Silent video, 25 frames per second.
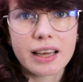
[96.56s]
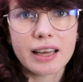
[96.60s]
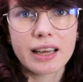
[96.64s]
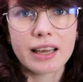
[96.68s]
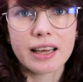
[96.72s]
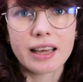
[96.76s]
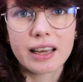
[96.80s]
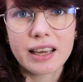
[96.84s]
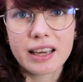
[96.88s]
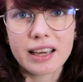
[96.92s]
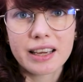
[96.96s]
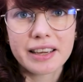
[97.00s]

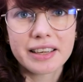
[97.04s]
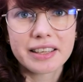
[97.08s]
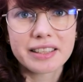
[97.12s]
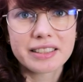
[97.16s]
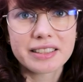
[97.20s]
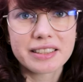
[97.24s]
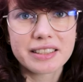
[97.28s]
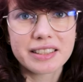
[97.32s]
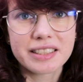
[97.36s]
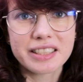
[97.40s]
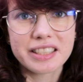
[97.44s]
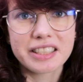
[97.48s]

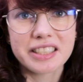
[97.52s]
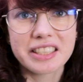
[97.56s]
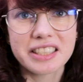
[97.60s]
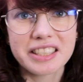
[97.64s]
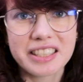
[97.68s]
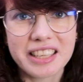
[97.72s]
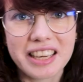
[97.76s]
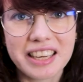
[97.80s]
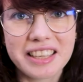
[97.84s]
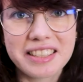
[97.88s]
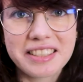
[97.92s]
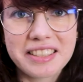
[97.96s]
and
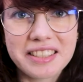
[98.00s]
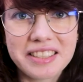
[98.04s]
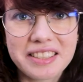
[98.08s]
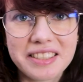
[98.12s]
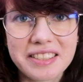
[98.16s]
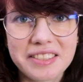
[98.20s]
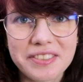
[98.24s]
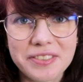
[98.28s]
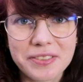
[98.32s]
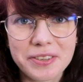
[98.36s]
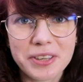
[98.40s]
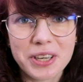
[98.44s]
it
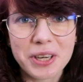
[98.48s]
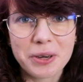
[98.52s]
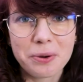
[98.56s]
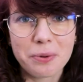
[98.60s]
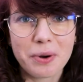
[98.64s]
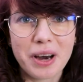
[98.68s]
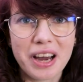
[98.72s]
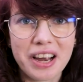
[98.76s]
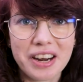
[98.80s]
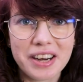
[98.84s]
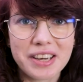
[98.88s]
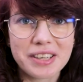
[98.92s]
doesn't
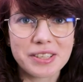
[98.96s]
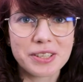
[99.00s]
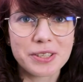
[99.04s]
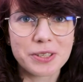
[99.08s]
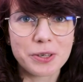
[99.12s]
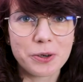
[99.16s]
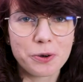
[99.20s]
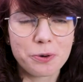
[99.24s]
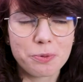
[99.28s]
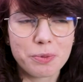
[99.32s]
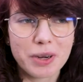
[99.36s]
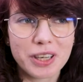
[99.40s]
require
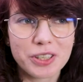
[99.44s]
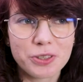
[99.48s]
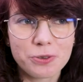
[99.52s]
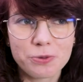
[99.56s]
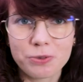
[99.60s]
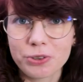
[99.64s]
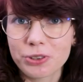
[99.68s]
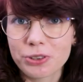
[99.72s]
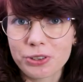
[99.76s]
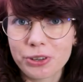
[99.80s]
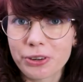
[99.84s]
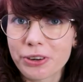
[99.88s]
so much
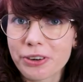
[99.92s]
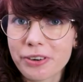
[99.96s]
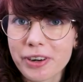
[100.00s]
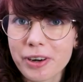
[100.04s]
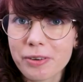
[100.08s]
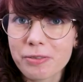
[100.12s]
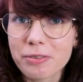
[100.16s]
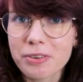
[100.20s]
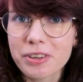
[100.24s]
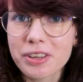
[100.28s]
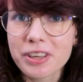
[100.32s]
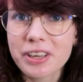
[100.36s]

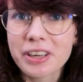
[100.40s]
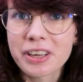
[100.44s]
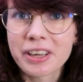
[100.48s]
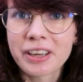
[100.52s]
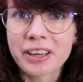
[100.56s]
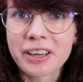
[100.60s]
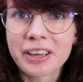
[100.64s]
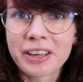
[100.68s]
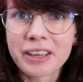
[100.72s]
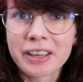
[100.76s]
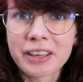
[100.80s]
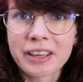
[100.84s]
photography
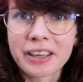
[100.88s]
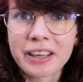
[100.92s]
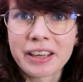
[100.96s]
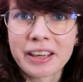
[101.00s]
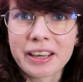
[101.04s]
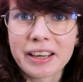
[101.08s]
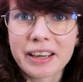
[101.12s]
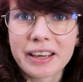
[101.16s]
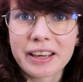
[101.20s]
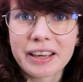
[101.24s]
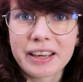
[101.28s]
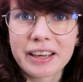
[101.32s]

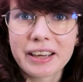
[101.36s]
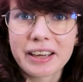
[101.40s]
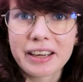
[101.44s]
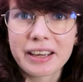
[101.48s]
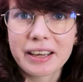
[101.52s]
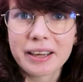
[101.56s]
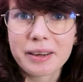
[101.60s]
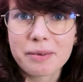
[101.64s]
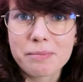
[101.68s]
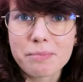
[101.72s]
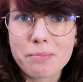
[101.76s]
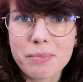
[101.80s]

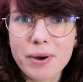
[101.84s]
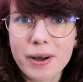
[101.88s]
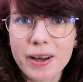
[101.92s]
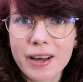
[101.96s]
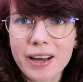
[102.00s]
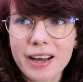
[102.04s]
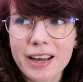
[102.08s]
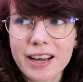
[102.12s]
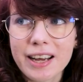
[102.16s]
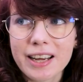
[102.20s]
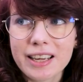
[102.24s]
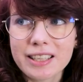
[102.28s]
um,
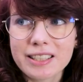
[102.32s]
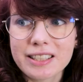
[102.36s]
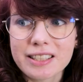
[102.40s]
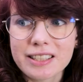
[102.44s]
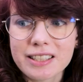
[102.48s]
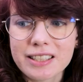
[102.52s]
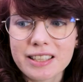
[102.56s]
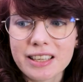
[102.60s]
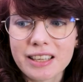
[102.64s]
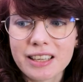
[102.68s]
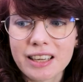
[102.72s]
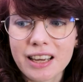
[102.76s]

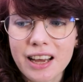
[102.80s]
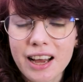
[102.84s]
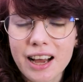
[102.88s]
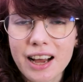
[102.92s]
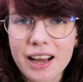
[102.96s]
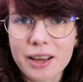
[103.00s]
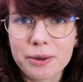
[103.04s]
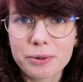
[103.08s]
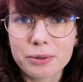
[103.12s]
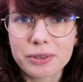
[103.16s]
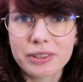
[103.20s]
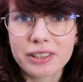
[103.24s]
but
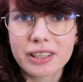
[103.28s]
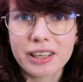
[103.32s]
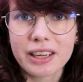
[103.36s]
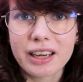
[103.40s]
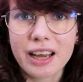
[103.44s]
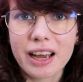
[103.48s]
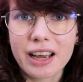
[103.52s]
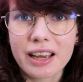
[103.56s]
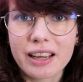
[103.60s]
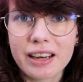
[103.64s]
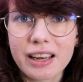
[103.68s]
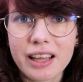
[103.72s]
I would
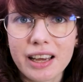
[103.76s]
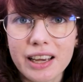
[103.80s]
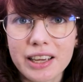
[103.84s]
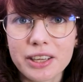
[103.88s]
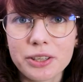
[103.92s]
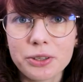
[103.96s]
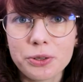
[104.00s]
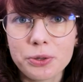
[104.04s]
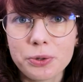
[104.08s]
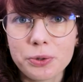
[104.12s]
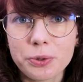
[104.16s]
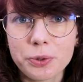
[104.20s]
like I
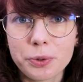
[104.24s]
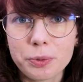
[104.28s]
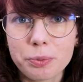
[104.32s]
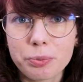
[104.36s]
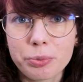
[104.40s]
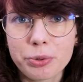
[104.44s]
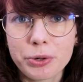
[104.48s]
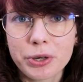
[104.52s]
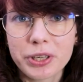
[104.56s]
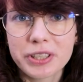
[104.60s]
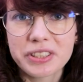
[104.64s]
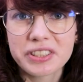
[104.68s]
like to
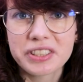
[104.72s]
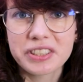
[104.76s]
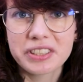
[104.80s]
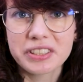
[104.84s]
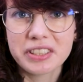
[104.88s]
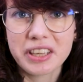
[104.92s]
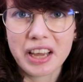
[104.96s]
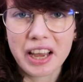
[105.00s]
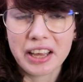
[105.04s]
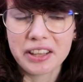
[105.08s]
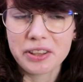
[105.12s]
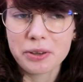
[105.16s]
print
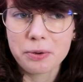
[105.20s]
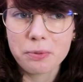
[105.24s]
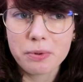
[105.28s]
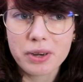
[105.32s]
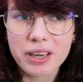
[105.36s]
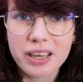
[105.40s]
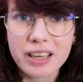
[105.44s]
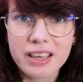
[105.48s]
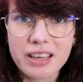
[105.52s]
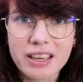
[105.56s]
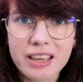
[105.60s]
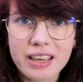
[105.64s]
it
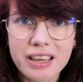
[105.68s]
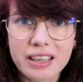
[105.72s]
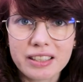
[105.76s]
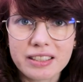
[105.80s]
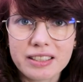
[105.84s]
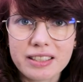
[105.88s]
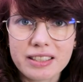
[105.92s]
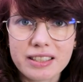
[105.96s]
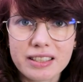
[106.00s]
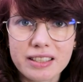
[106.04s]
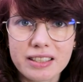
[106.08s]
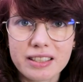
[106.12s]
anyway
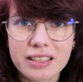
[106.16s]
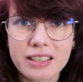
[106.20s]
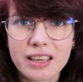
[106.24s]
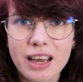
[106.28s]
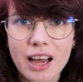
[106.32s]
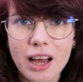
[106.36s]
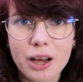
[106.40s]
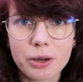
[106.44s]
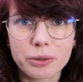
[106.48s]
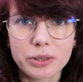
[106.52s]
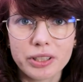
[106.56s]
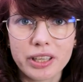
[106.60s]
and see
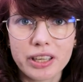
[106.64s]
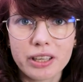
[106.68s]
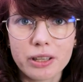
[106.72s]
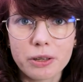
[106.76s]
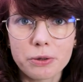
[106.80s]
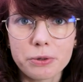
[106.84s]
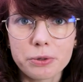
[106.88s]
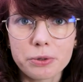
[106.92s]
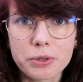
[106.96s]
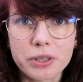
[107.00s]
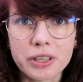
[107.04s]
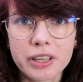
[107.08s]
how they
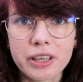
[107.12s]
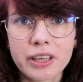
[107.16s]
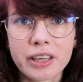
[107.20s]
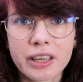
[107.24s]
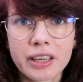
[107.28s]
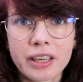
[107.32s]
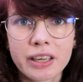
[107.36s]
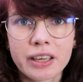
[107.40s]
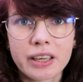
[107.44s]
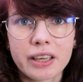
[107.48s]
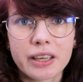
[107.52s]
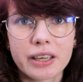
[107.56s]
look
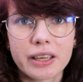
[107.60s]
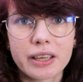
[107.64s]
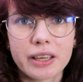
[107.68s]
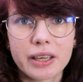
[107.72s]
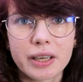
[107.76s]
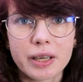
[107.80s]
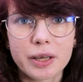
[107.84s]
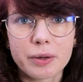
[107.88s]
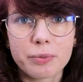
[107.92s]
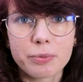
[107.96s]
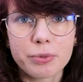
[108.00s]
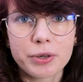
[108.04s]

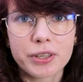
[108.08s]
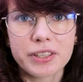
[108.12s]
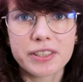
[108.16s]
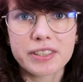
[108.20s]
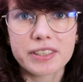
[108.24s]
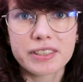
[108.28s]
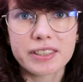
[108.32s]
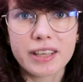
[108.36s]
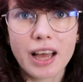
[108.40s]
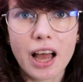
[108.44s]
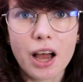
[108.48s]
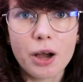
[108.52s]
uh,
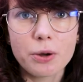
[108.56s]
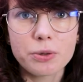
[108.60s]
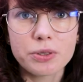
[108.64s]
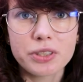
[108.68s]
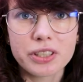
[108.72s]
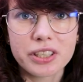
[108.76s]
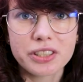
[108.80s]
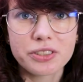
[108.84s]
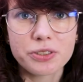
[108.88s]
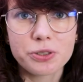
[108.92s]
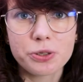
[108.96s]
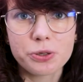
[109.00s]
printed
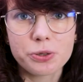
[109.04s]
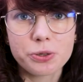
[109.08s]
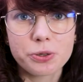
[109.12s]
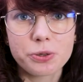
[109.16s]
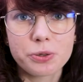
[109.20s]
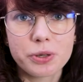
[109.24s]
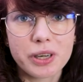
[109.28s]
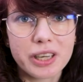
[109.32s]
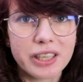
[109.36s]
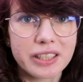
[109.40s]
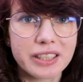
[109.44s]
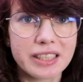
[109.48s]
out and
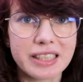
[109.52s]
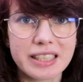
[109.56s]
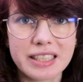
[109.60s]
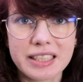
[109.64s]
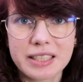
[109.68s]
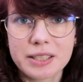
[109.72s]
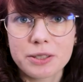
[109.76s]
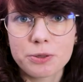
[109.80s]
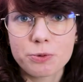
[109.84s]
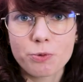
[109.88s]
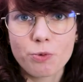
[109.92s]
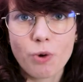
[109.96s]
do at
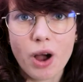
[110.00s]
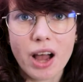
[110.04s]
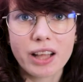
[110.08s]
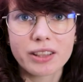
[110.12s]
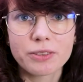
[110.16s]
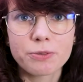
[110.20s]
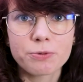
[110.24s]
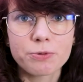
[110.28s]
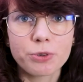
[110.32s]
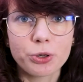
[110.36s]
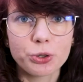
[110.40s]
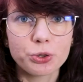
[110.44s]
least
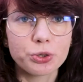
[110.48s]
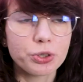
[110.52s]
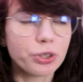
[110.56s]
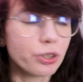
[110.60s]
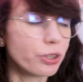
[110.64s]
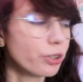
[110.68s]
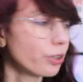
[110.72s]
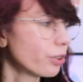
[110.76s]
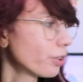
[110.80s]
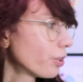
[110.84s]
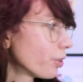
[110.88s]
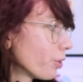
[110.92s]
one
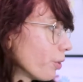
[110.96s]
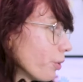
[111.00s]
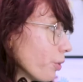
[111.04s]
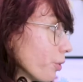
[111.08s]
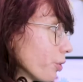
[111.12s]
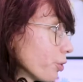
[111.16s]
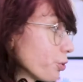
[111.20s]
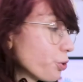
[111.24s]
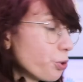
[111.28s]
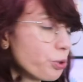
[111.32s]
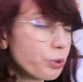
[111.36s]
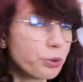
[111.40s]
photo
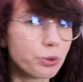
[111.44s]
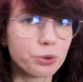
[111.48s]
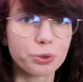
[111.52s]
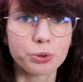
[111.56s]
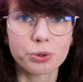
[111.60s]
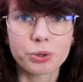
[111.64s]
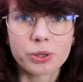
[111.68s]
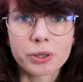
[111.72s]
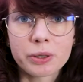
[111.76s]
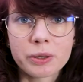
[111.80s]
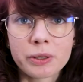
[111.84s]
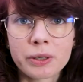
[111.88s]
or
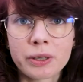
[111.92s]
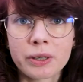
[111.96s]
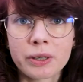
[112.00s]
two